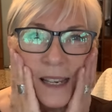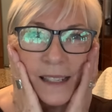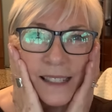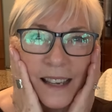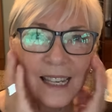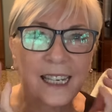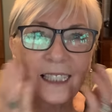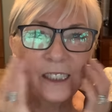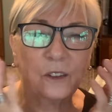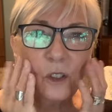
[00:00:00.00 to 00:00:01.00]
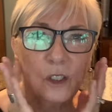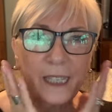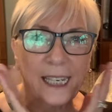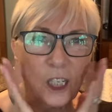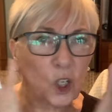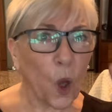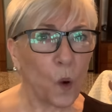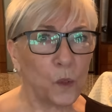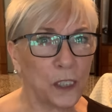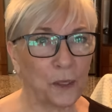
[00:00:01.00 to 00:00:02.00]
it's got like a little like
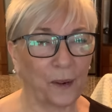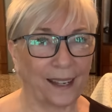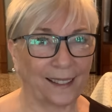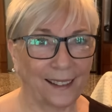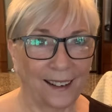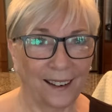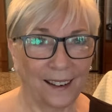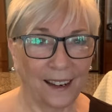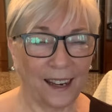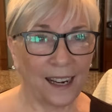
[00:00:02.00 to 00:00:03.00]
glow to it. And